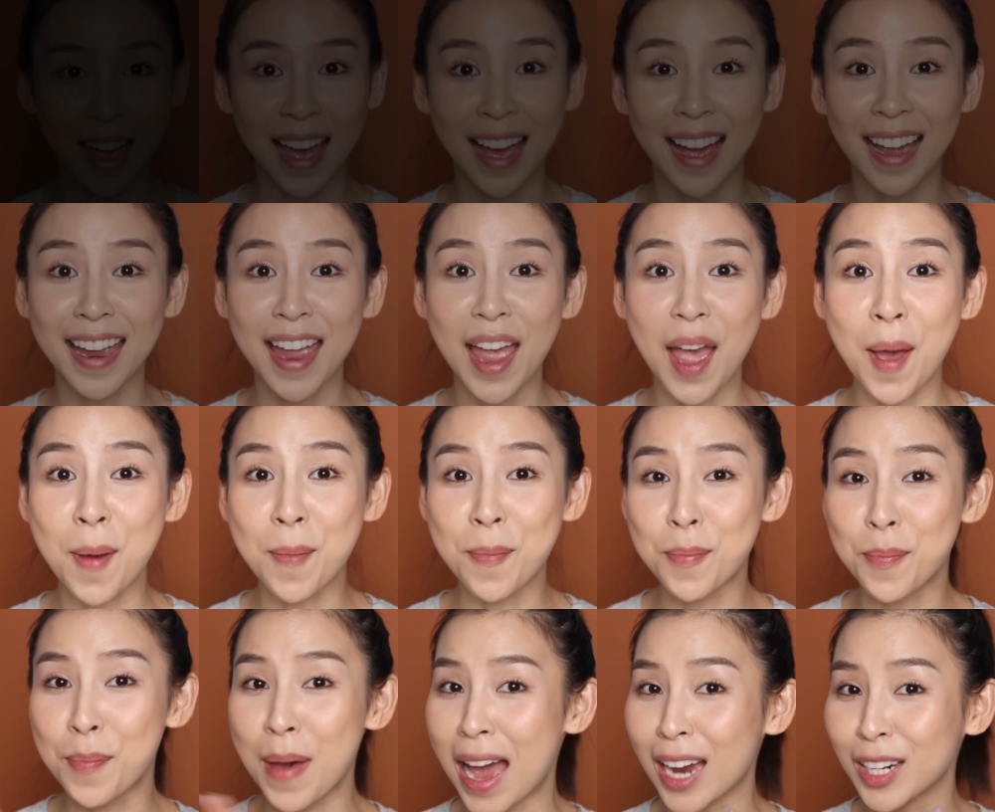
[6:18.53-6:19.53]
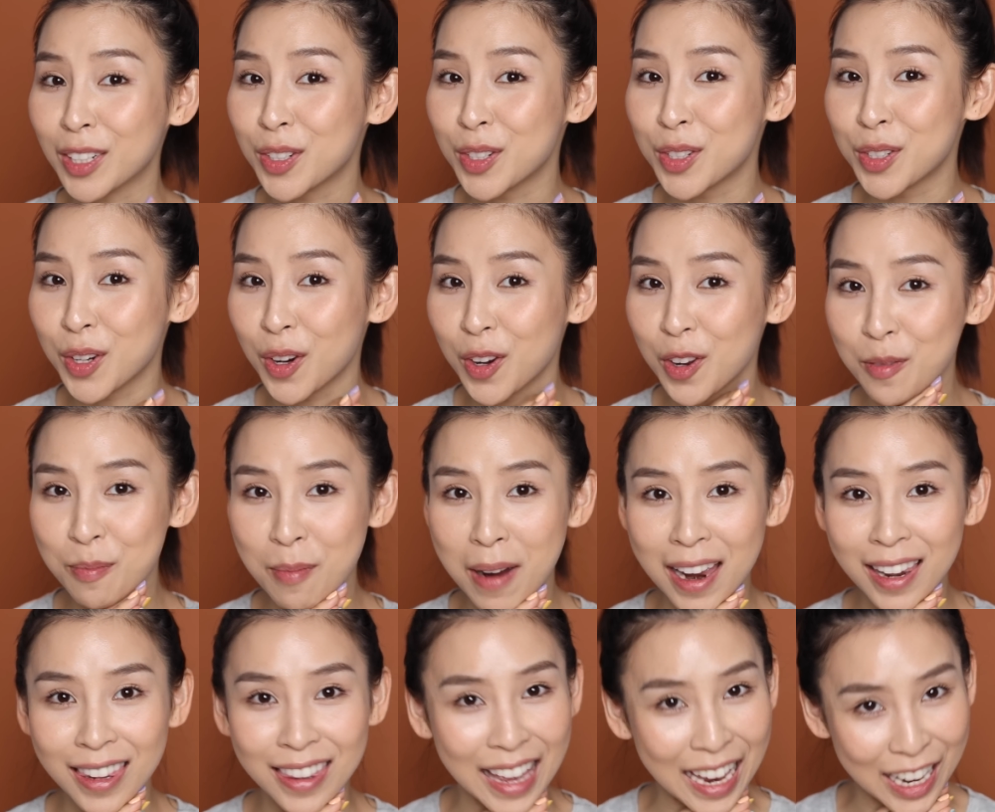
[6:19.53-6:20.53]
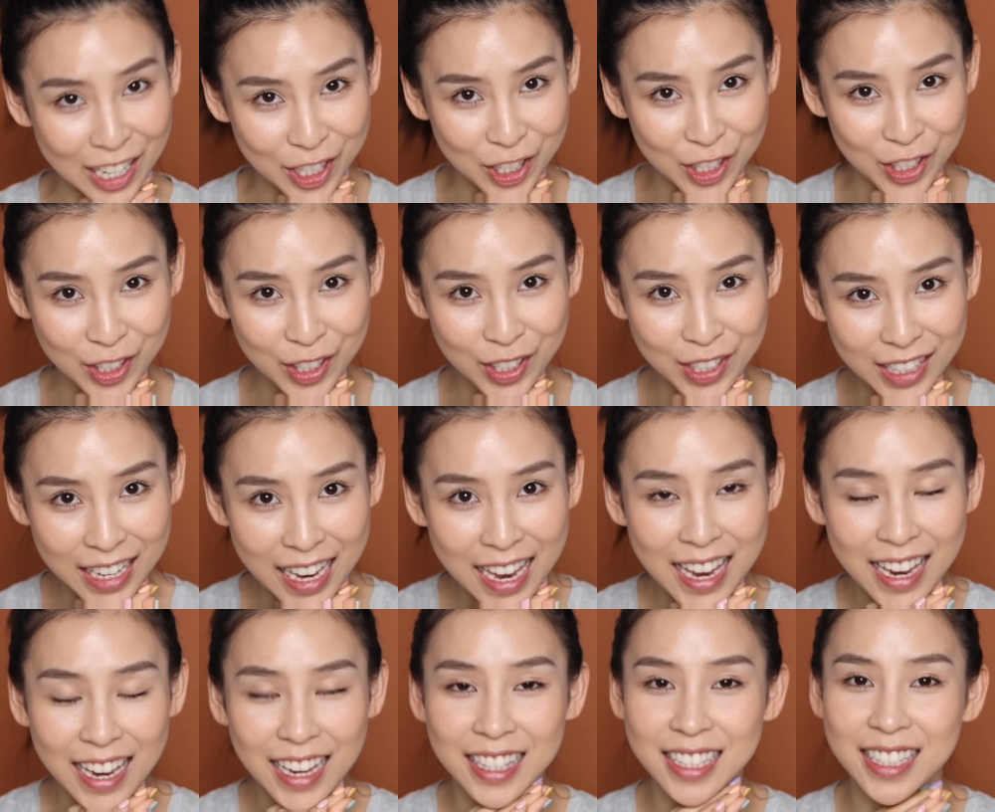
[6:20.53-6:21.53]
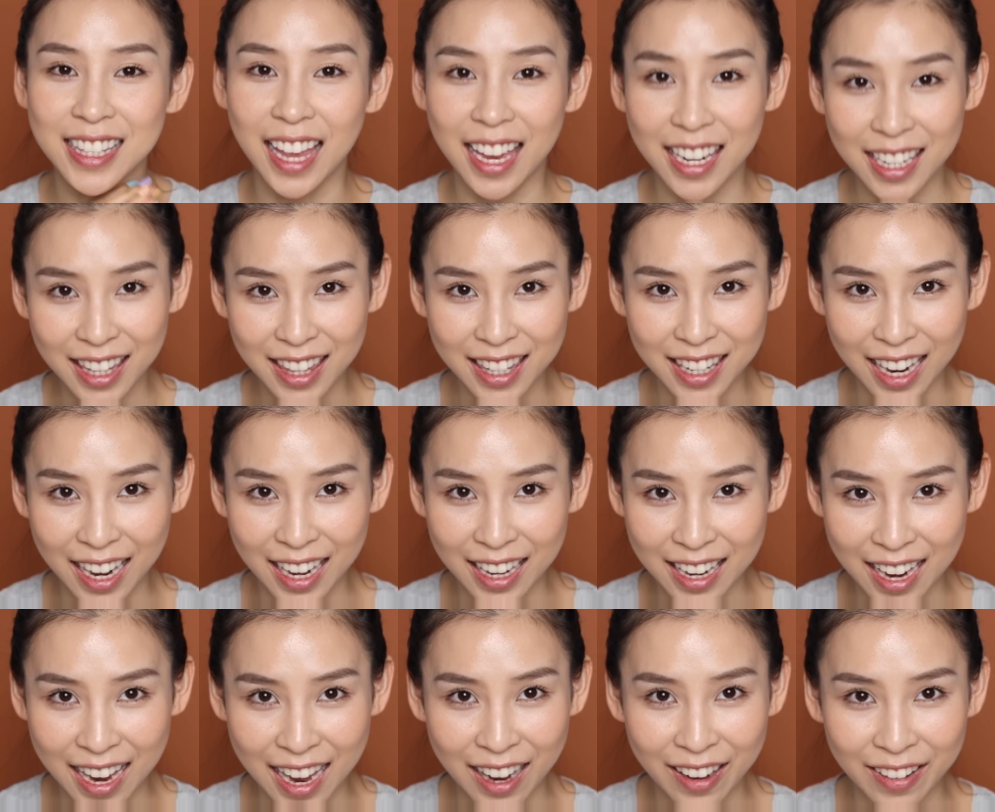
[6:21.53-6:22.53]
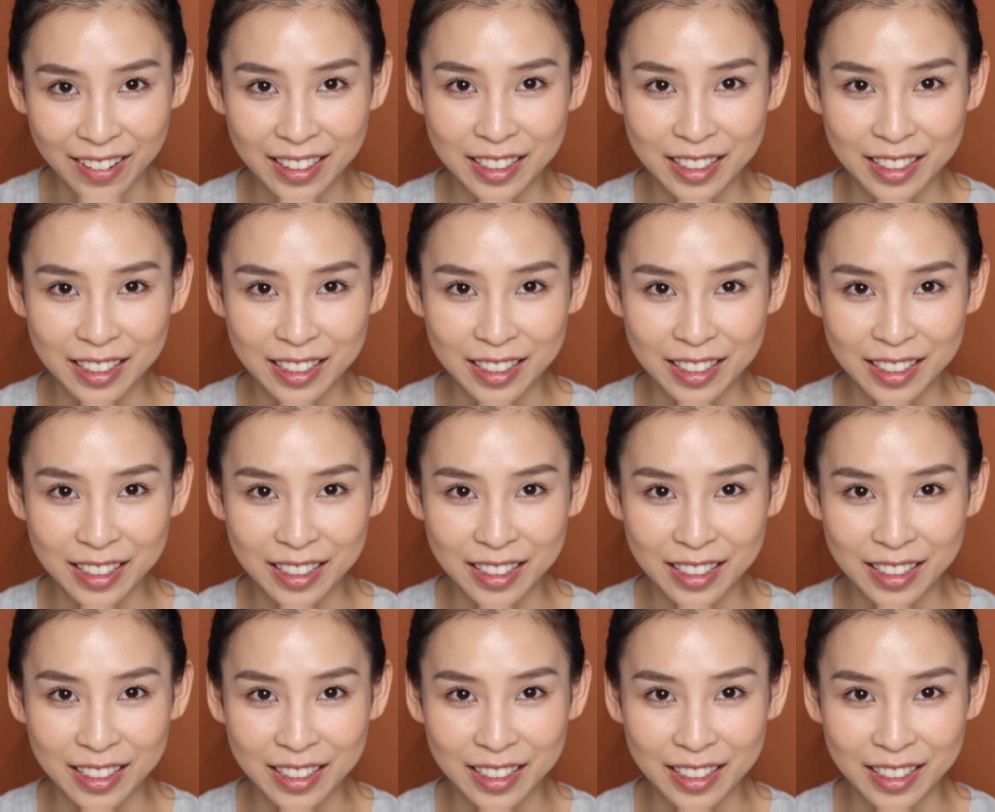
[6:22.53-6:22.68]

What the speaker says: I am back to show you my lashes. It's the end of the day now.